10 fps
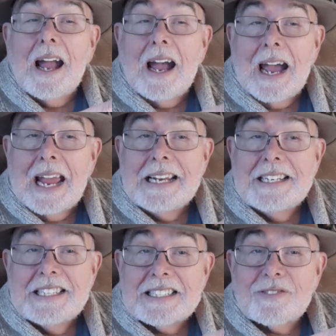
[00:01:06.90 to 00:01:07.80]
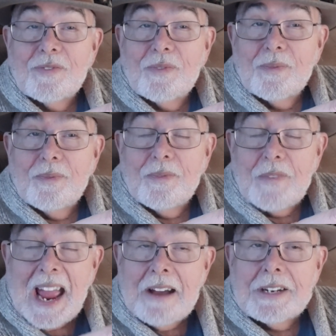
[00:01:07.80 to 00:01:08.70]
I just
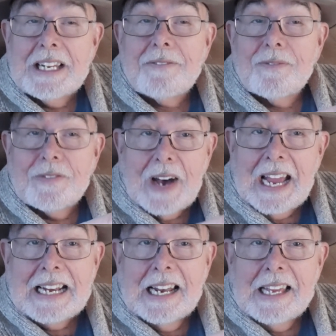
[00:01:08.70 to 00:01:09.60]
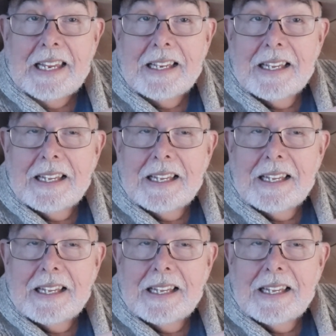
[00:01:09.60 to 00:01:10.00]
found it finally.